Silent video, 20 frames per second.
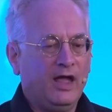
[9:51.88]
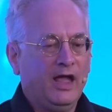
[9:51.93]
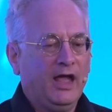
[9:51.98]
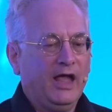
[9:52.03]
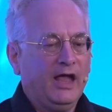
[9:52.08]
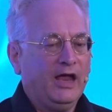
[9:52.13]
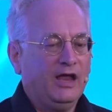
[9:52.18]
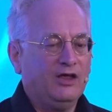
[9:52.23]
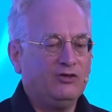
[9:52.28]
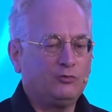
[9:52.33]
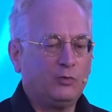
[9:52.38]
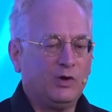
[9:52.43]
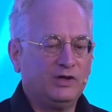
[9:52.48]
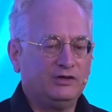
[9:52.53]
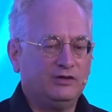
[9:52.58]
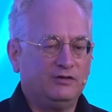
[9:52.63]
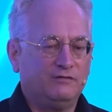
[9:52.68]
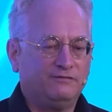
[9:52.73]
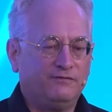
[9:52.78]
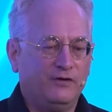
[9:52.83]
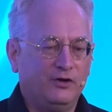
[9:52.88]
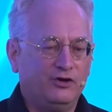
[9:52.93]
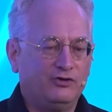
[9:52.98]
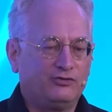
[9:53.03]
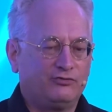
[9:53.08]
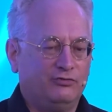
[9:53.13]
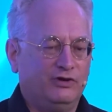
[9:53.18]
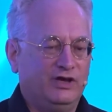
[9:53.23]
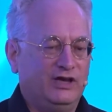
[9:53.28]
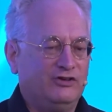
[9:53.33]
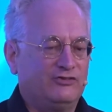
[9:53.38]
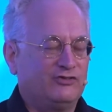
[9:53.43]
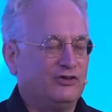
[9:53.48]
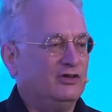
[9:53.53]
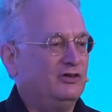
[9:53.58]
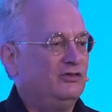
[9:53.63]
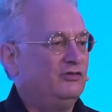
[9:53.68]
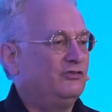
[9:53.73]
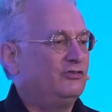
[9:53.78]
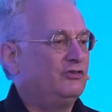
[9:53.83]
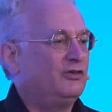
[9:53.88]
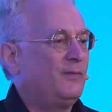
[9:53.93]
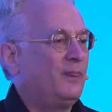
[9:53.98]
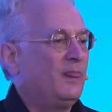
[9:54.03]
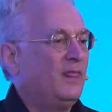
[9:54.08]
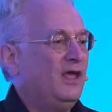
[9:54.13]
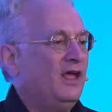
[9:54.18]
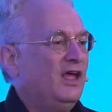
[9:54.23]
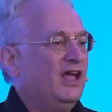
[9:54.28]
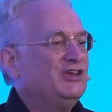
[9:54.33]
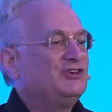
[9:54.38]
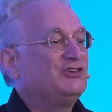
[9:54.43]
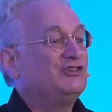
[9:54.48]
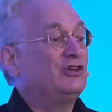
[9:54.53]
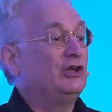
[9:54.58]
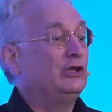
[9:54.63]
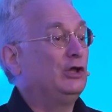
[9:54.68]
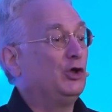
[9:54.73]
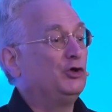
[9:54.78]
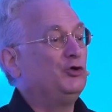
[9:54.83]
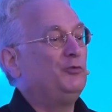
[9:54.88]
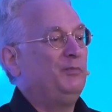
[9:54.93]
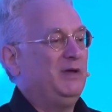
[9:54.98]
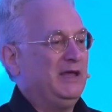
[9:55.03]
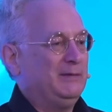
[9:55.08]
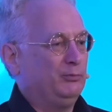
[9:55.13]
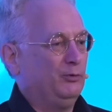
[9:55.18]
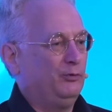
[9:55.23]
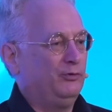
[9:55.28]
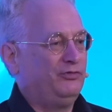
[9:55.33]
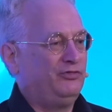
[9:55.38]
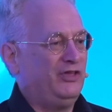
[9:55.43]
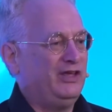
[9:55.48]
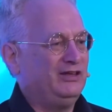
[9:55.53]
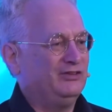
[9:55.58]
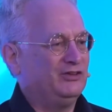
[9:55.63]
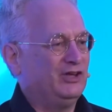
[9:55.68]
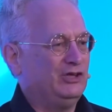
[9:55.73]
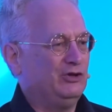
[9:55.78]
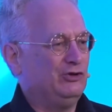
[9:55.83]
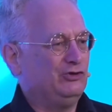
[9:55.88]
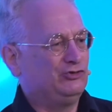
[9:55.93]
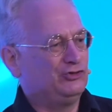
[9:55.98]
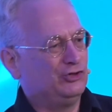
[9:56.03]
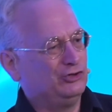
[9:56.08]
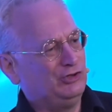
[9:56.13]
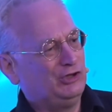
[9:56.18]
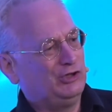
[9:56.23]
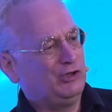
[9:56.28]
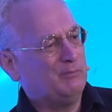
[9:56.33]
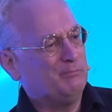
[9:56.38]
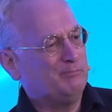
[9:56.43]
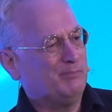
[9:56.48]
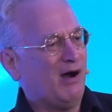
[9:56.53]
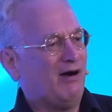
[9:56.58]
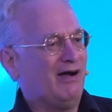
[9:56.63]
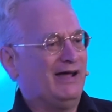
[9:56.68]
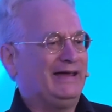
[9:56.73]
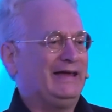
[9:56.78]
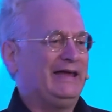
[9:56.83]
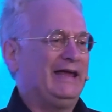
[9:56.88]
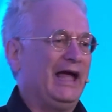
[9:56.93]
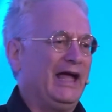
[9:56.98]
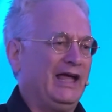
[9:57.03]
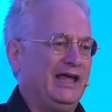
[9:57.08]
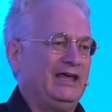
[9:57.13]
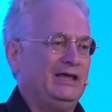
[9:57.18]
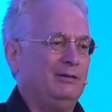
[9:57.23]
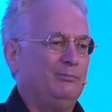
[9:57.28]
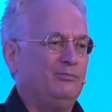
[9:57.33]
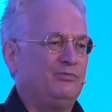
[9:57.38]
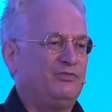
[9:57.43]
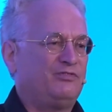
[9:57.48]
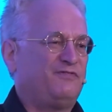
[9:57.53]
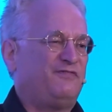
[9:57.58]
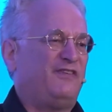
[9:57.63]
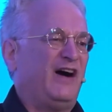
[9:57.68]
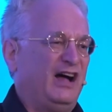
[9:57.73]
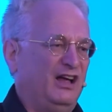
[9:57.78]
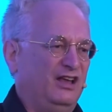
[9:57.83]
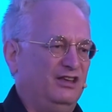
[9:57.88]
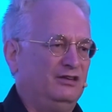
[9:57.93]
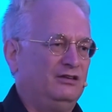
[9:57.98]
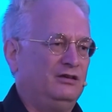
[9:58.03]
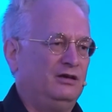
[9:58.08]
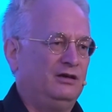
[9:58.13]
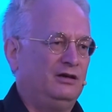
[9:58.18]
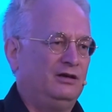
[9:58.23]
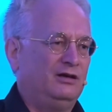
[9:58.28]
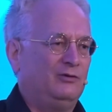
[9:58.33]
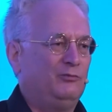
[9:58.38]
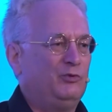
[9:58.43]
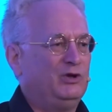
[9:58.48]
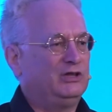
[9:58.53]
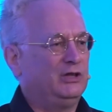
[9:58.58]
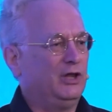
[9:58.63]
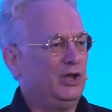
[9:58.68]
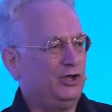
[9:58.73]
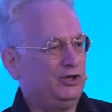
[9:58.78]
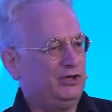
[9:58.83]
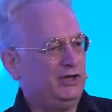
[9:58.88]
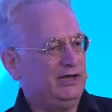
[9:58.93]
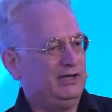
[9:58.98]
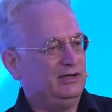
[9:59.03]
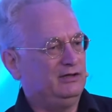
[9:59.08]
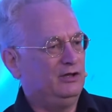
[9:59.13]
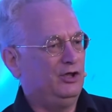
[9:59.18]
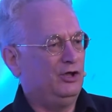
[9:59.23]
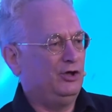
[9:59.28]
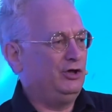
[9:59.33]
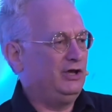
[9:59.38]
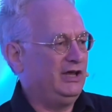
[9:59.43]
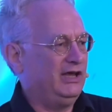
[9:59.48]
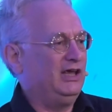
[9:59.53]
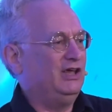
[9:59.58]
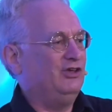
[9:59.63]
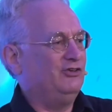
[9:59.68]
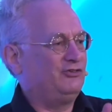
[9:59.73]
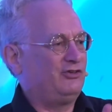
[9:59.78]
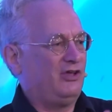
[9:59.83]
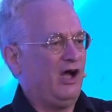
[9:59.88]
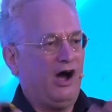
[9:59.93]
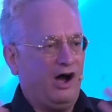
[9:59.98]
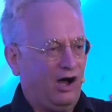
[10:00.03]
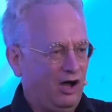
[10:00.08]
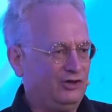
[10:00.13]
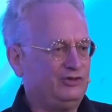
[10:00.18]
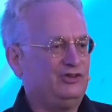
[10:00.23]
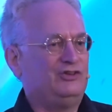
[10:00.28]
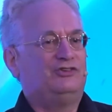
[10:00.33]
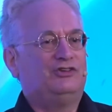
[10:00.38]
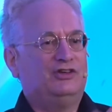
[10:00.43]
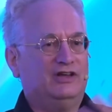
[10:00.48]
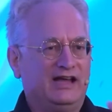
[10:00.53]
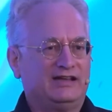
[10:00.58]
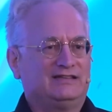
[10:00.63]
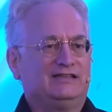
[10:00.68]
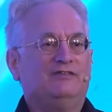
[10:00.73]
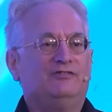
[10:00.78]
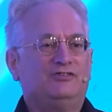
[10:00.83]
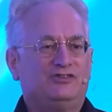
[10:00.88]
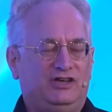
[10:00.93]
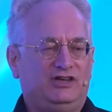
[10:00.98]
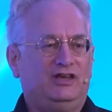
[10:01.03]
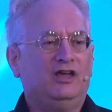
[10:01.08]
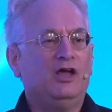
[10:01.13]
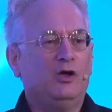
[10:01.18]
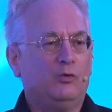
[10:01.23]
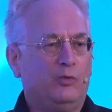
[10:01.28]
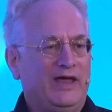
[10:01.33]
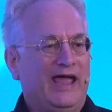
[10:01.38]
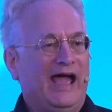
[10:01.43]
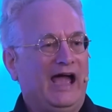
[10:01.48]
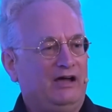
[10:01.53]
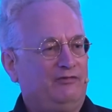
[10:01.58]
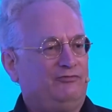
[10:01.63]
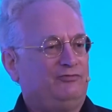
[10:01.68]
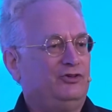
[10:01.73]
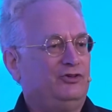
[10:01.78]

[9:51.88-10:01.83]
Here's one of the first reasons. is because a lot of people think that you shouldn't combine games, fun, with learning. Learning is hard, is an activity we have to